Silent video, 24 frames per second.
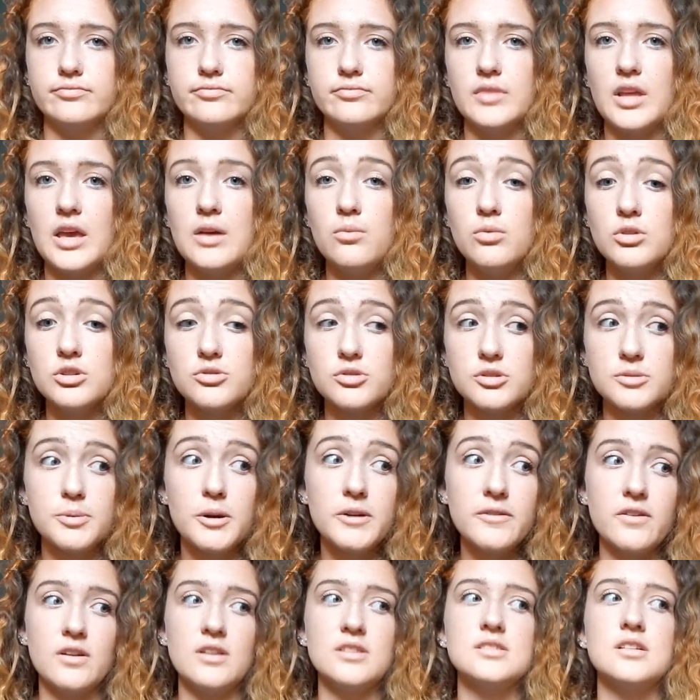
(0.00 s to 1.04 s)
and which was
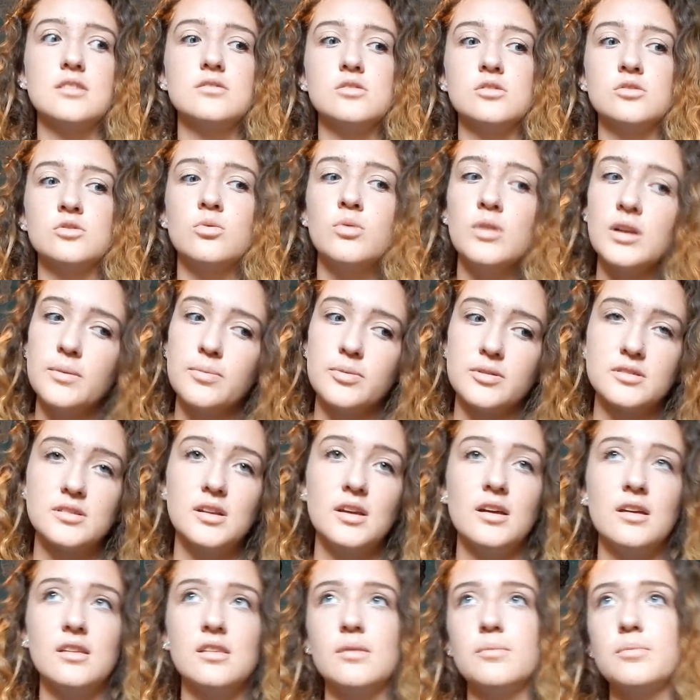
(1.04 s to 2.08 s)
perfect because I was on 20%,
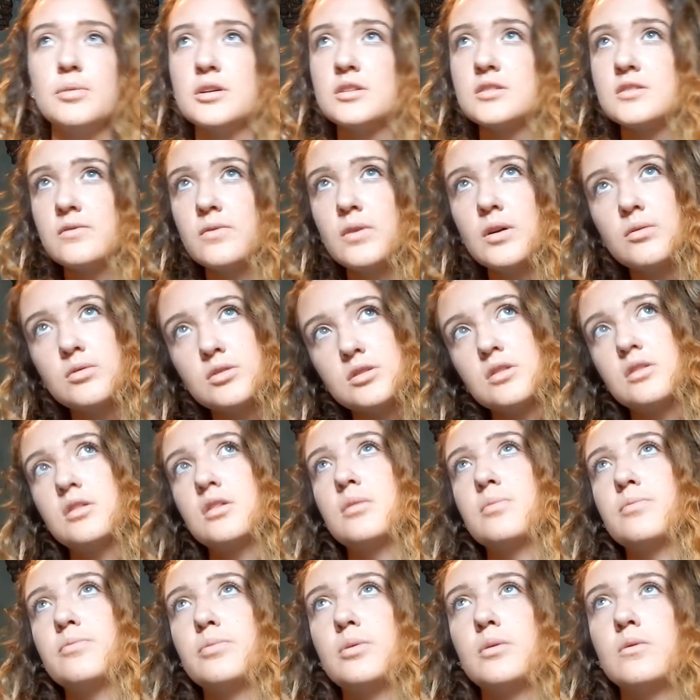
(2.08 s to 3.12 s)
and then Pierce the Veil was going to
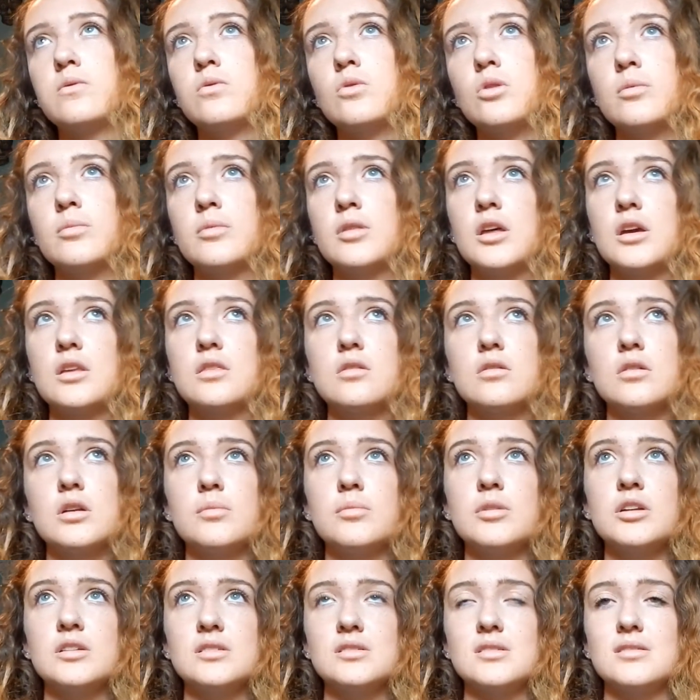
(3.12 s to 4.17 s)
perform in like 30
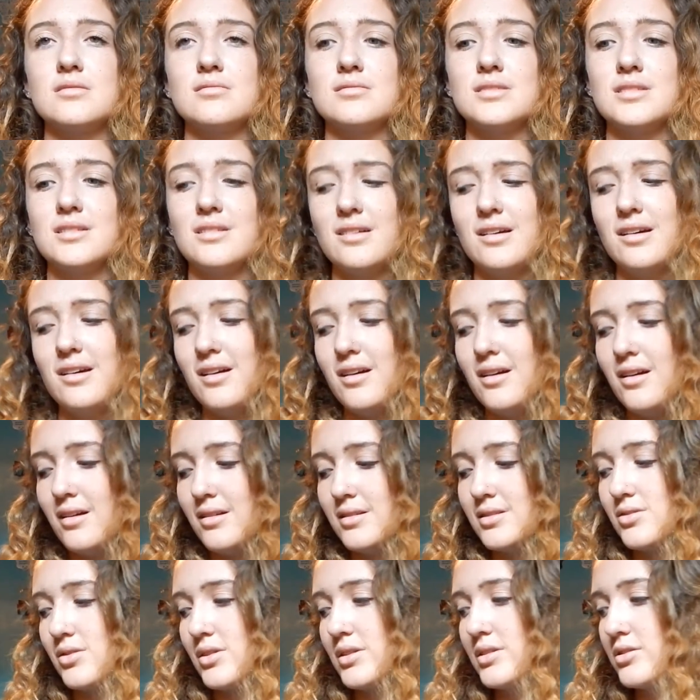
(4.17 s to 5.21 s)
minutes, and I was like,
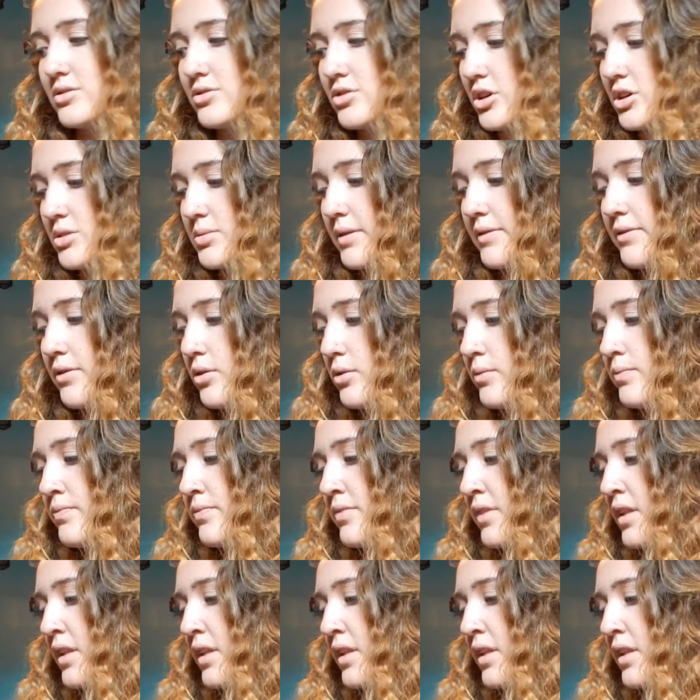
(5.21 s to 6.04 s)
so I had to charge my phone.